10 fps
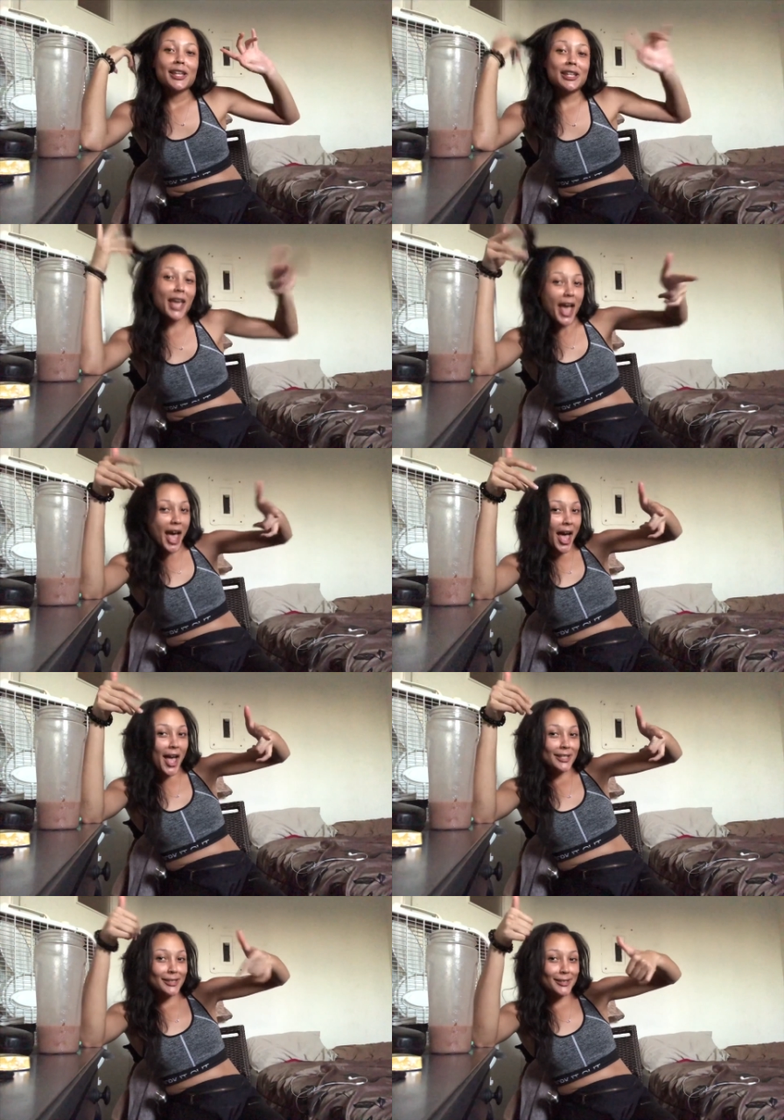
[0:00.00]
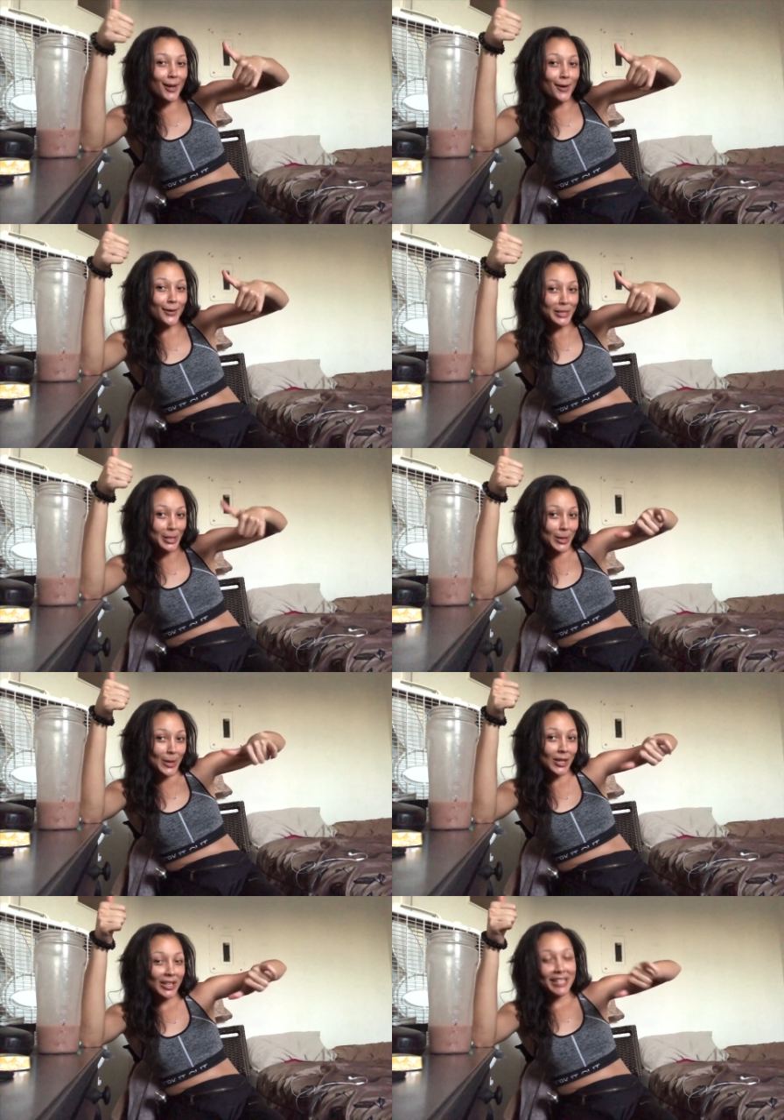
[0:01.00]
Yeah, so your
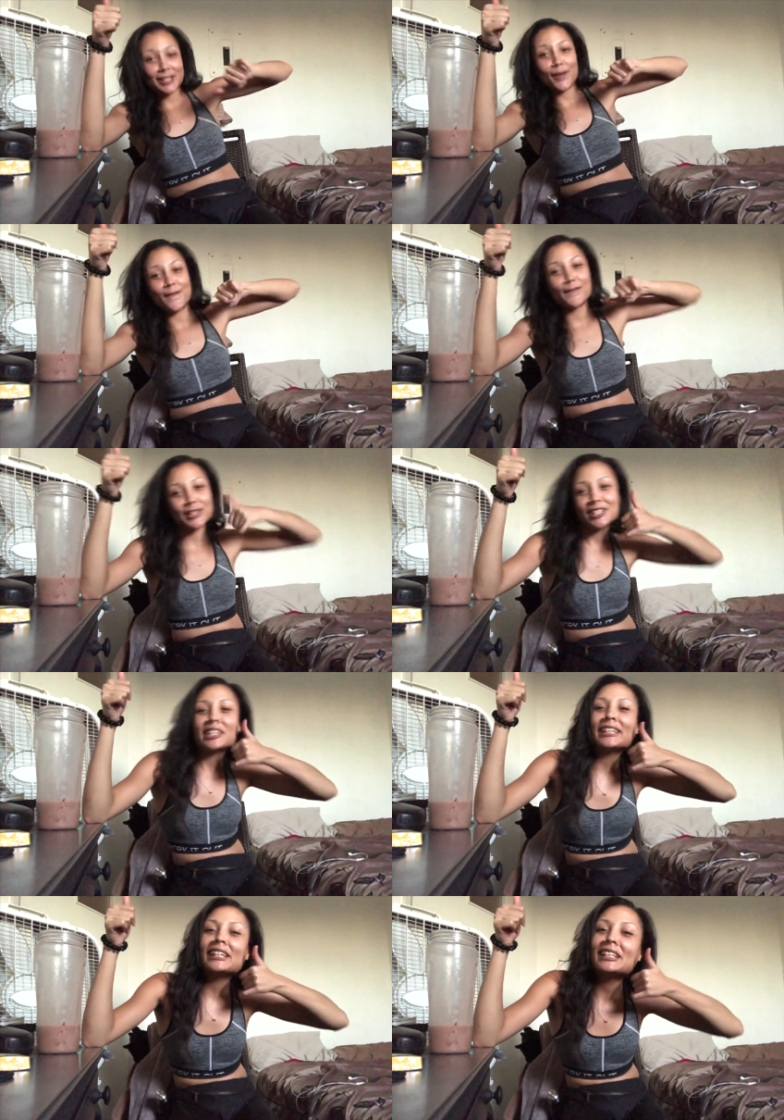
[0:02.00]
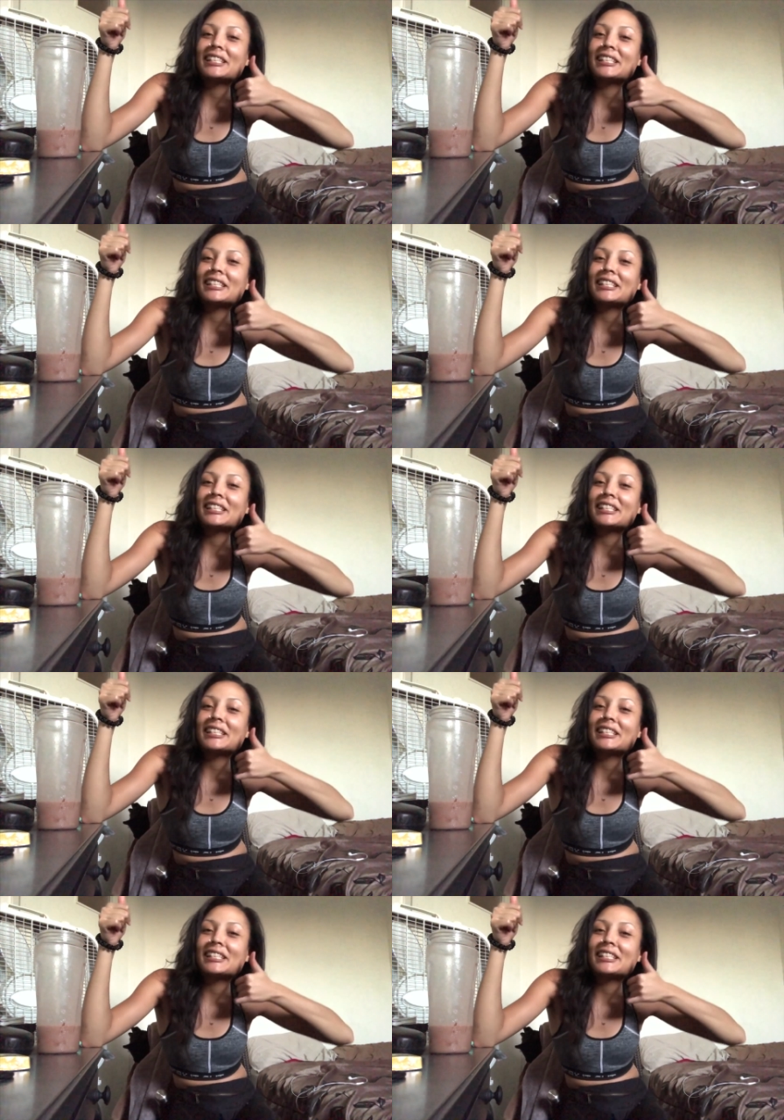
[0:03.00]
girl is officially